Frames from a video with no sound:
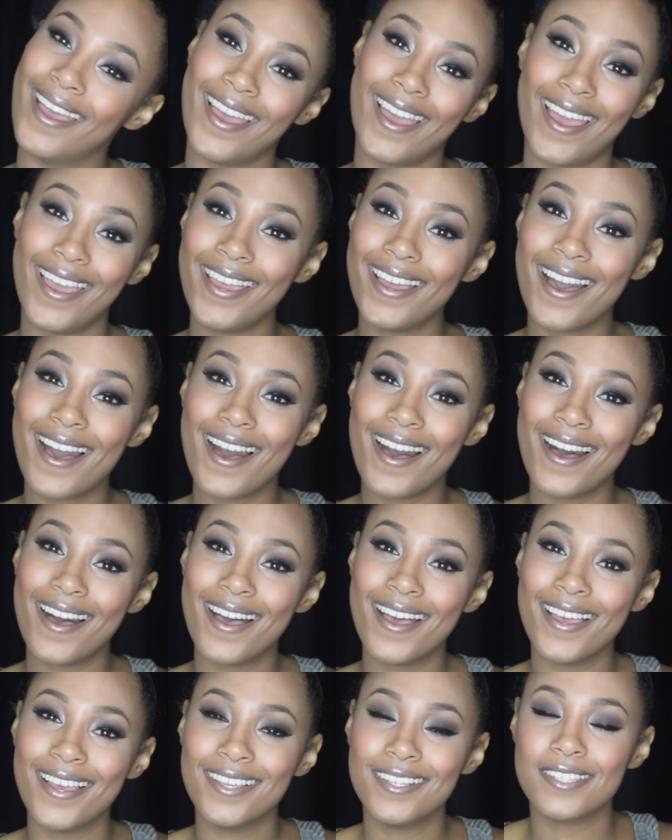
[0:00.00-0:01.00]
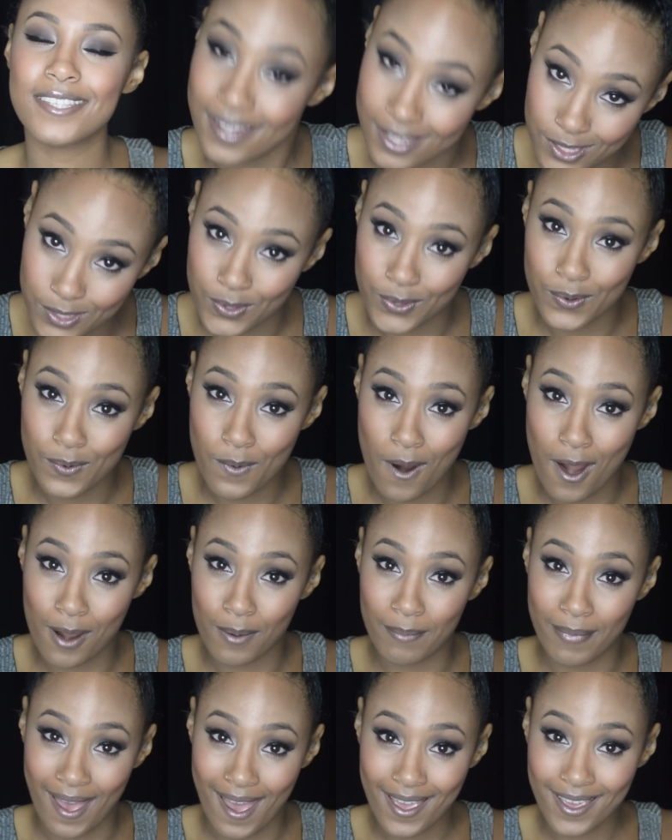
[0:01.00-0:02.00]
Hey guys, you are
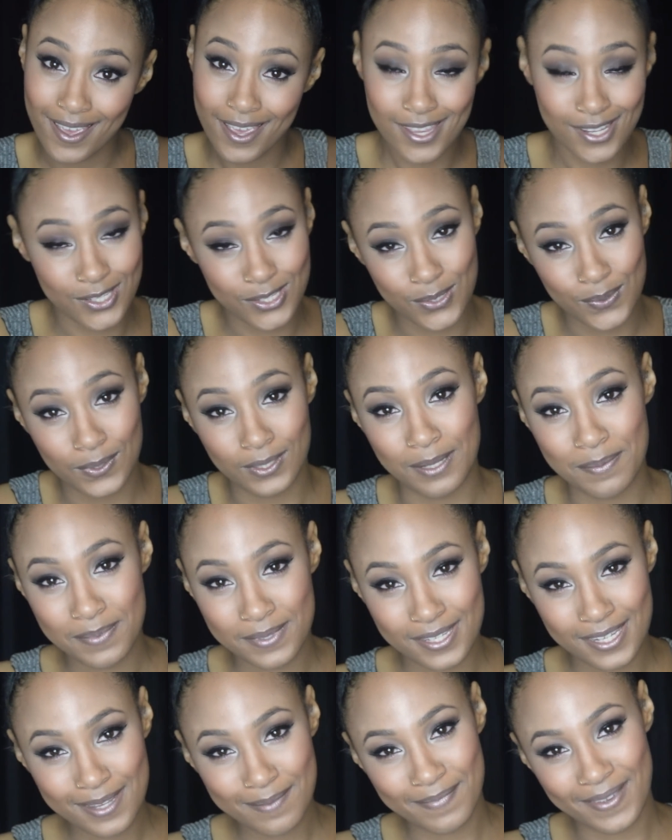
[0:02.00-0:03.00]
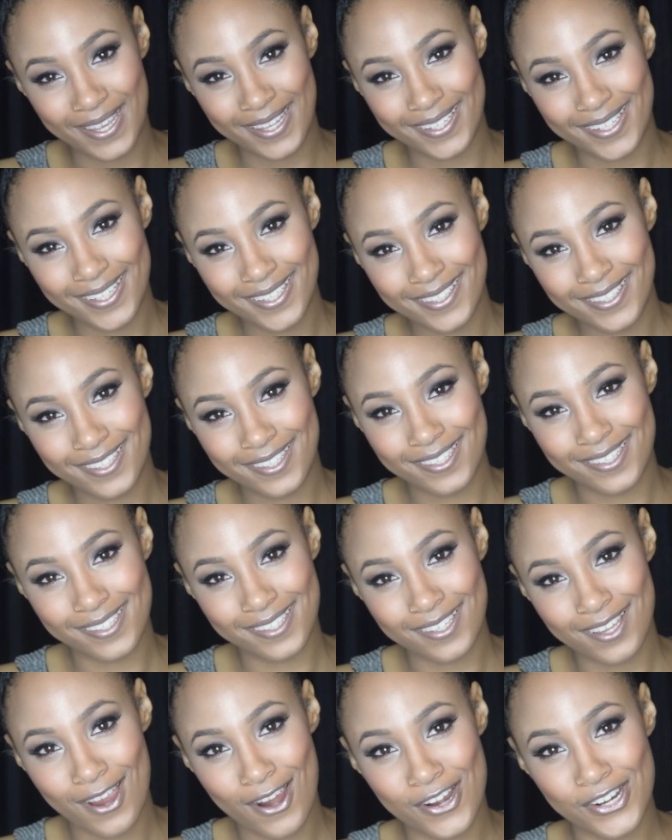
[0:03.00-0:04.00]
back to Lipstick
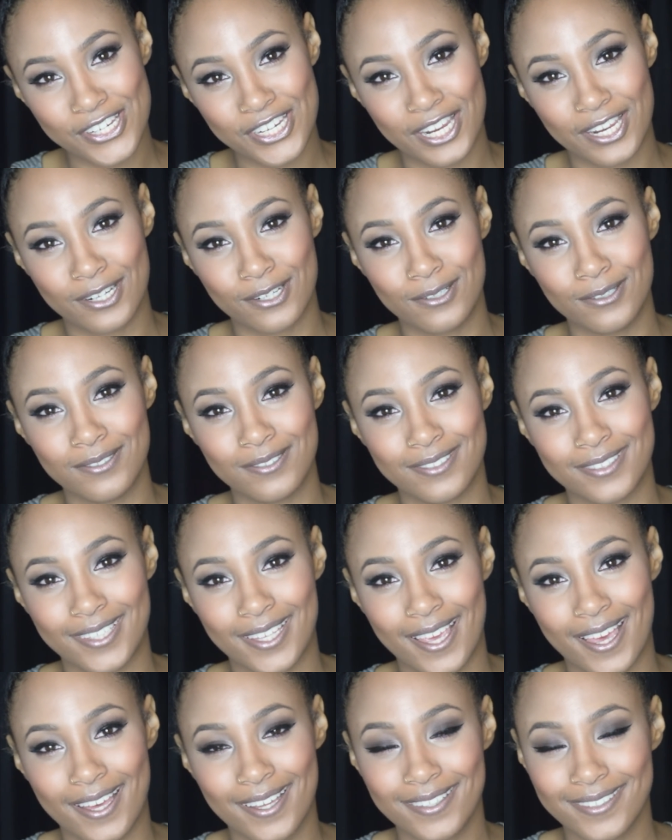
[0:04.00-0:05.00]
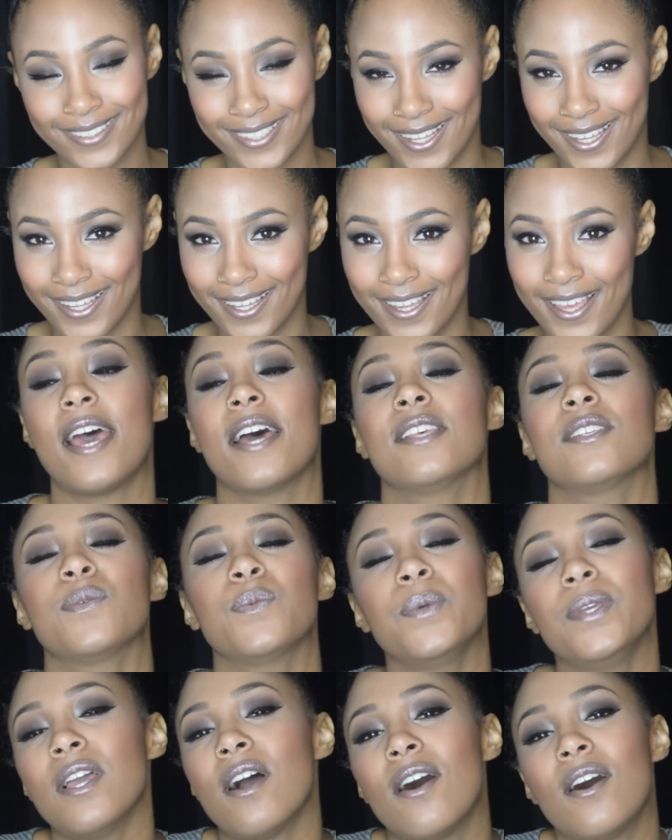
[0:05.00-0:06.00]
Bandits, our channel. Yeah. As
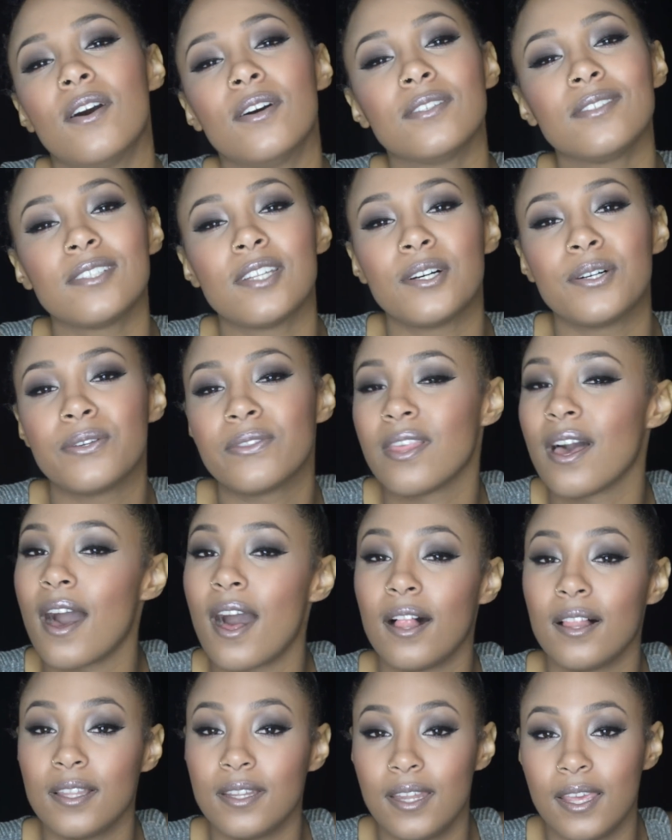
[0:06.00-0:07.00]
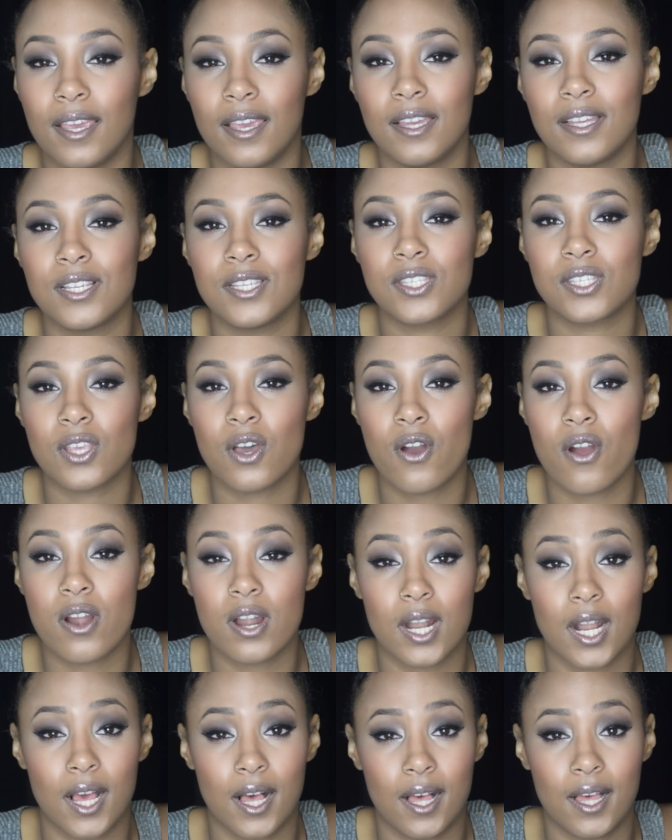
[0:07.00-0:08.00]
we all know, the holidays are
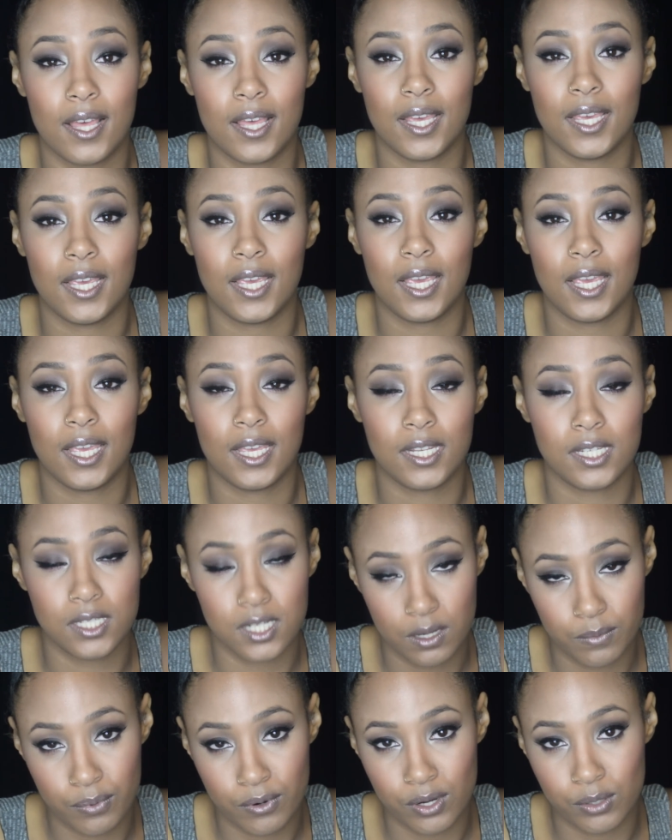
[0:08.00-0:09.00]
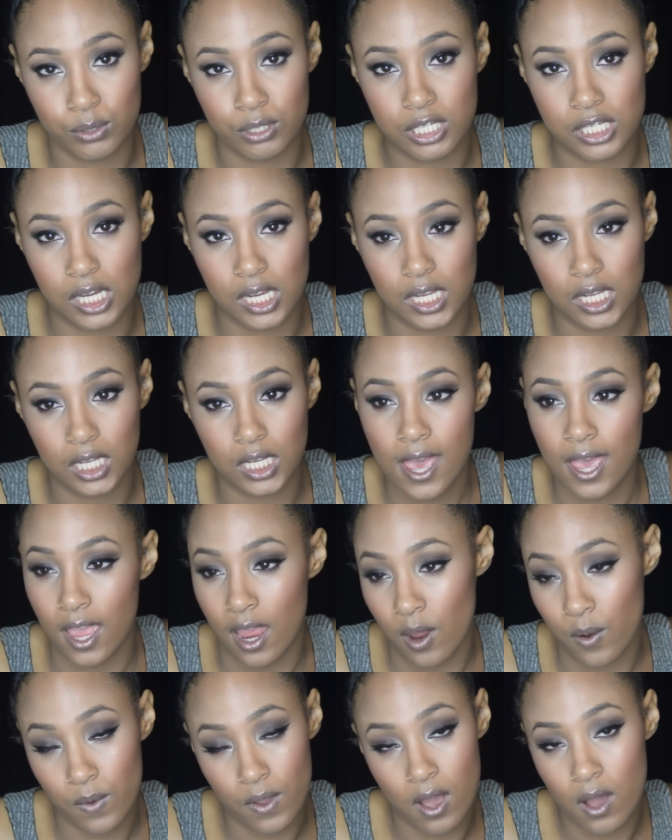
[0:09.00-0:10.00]
nigh and approaching,
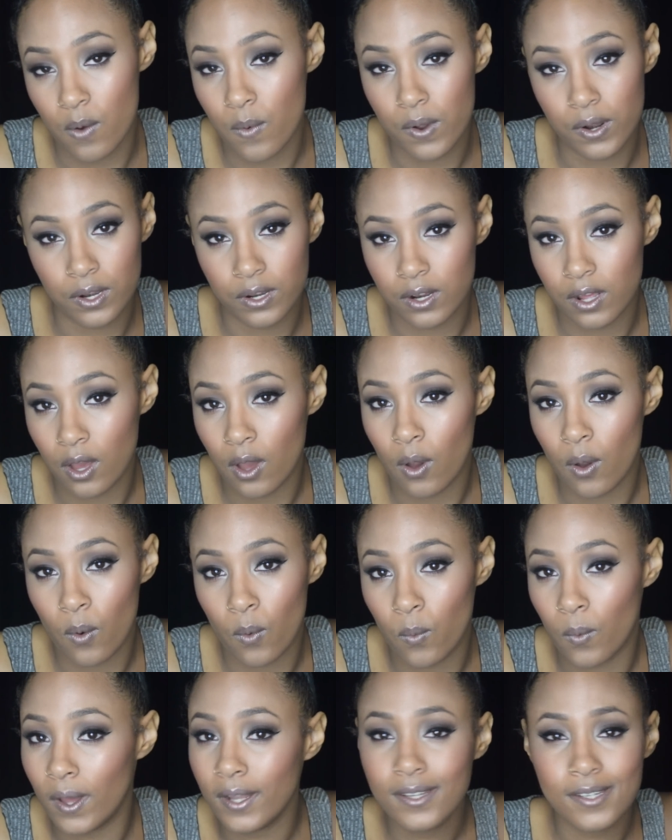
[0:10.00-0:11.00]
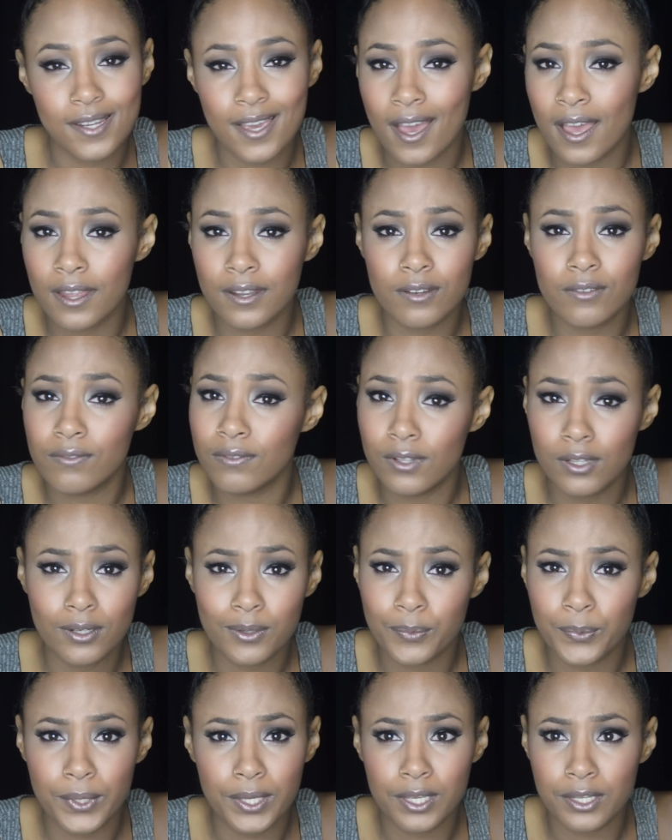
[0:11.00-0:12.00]
and we all want to know what kind of look
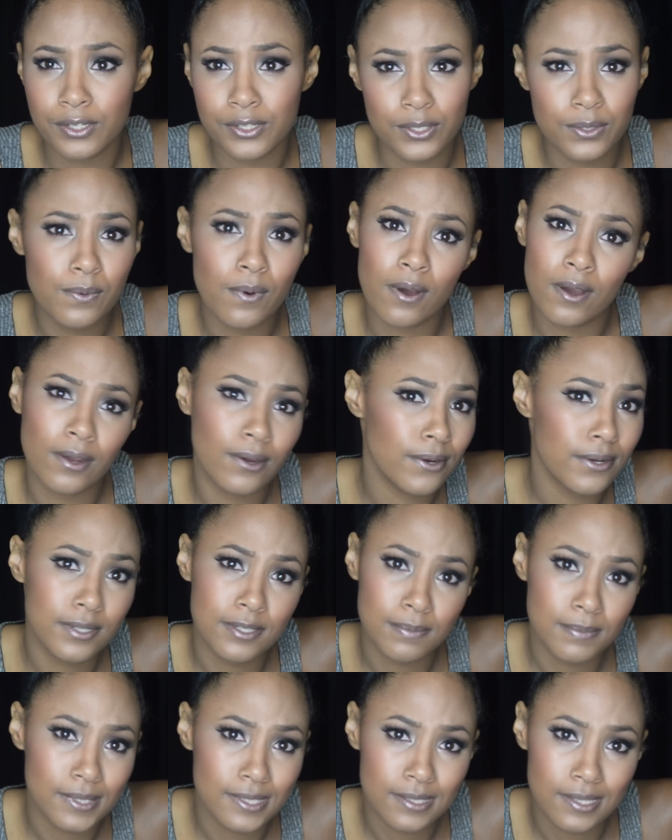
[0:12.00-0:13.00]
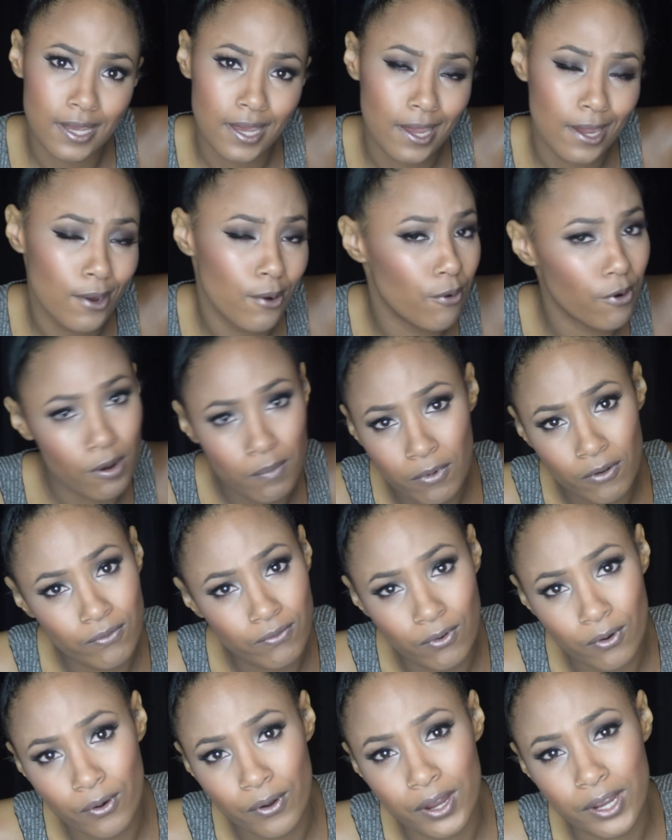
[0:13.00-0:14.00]
we can do on Christmas Day or
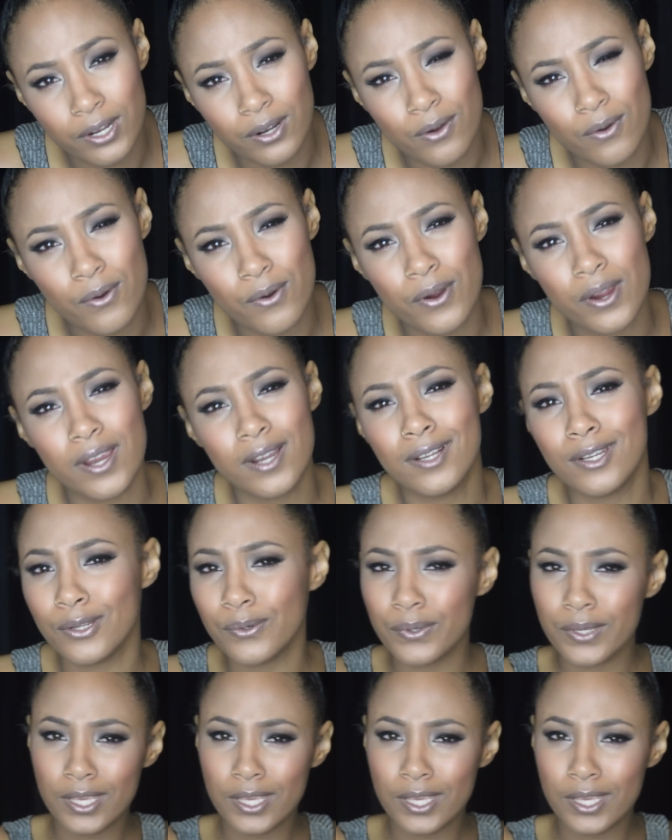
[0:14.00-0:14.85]
before it, or New